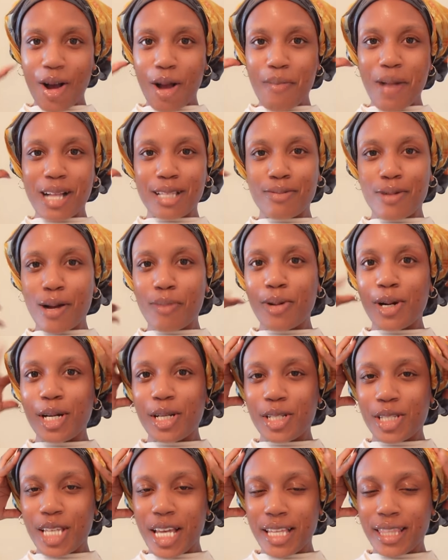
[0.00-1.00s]
come back tomorrow morning,
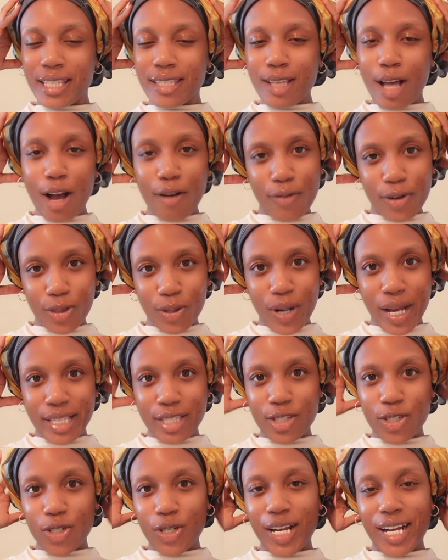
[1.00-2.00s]
just take this off with you guys
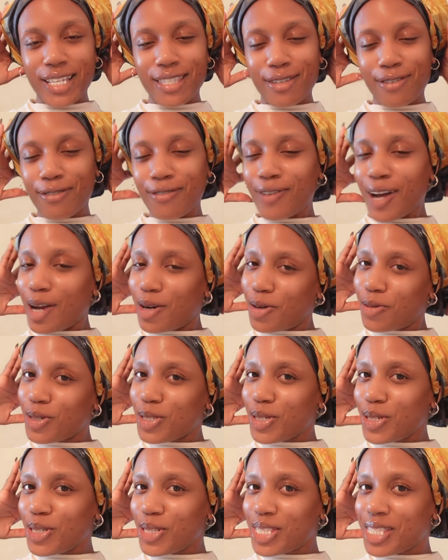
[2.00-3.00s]
to show you guys the final
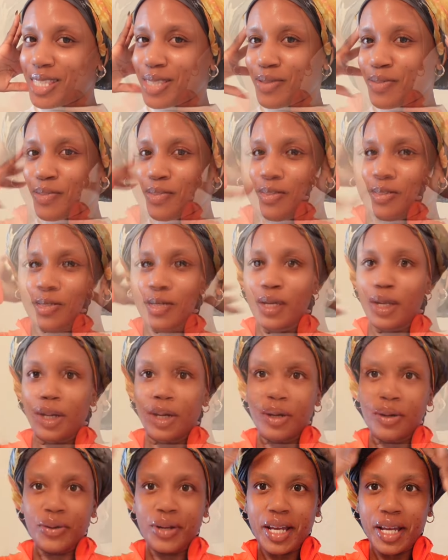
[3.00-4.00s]
results.
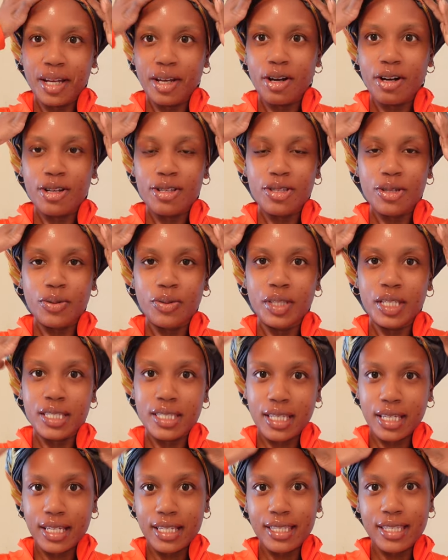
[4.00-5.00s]
Okay, y'all, so
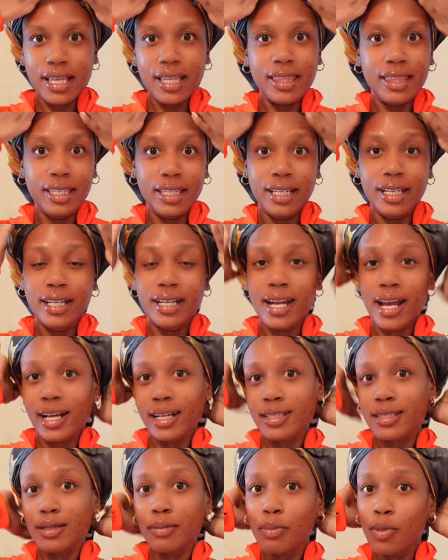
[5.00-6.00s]
this is the
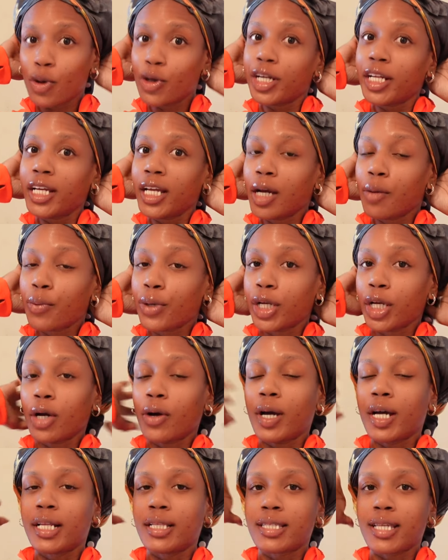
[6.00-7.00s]
next morning, and we're gonna go
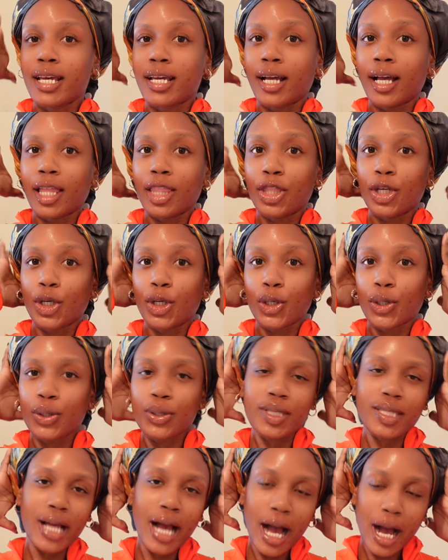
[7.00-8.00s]
ahead and take the
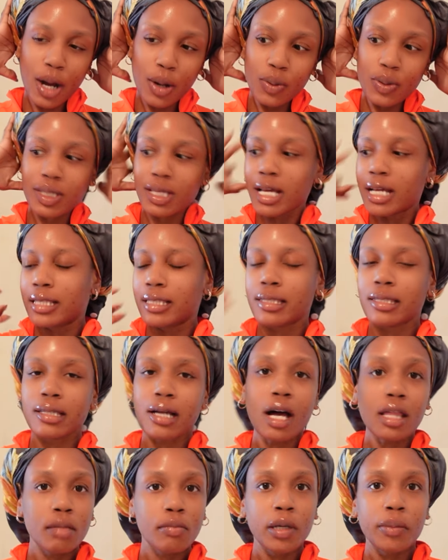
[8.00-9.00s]
curls out and
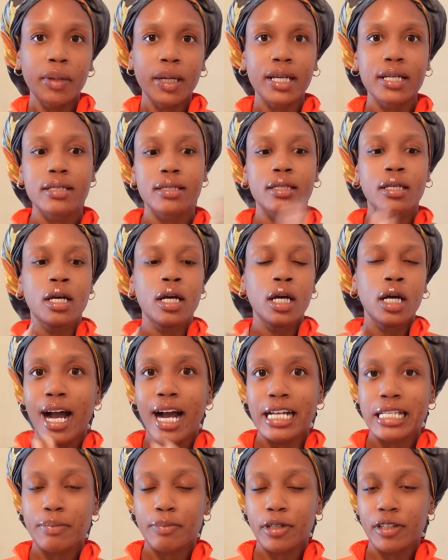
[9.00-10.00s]
style them a bit.
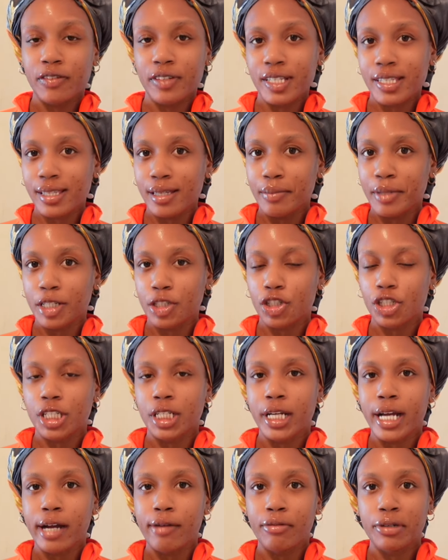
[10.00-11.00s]
As previously
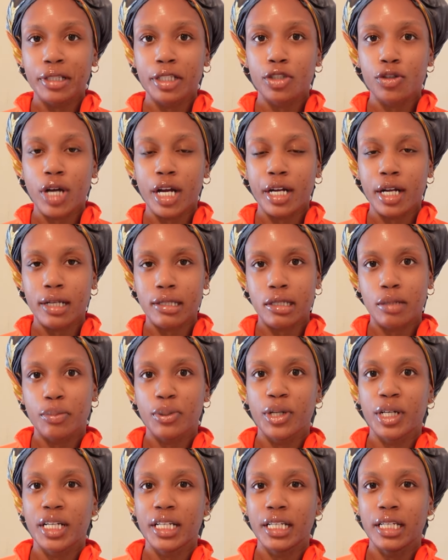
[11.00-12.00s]
mentioned, I really try not to
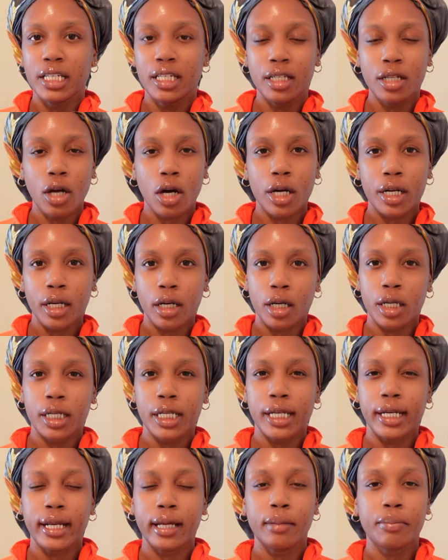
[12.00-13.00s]
put heat on it on a
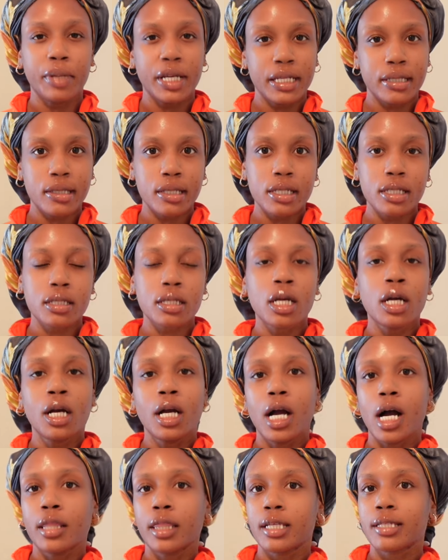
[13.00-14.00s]
day-to-day basis
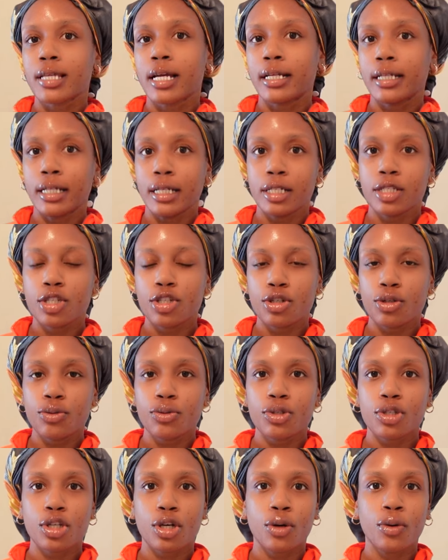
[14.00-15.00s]
unless I need
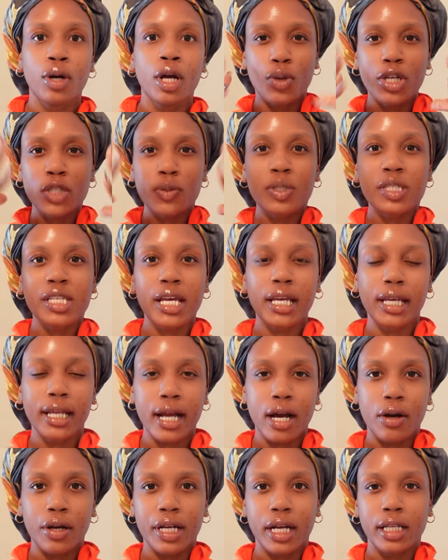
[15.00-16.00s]
to. So once we take it
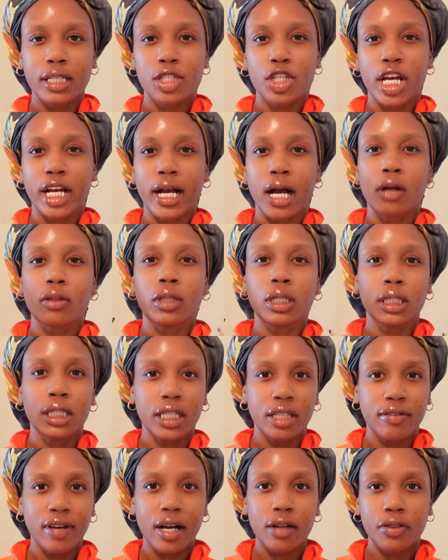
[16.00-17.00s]
out and I check out the
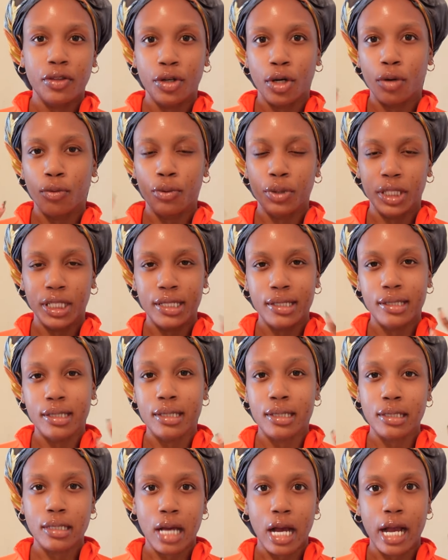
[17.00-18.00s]
leave out, then I'll really
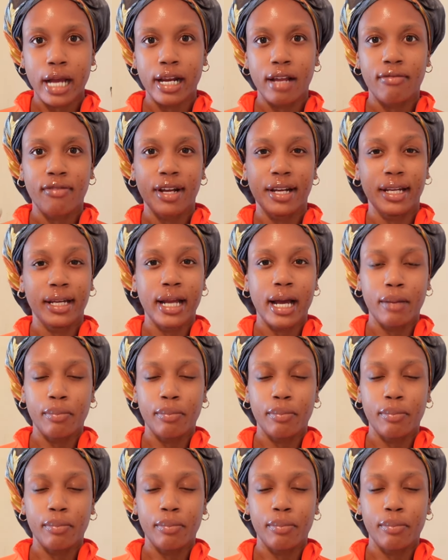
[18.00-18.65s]
decide if I need to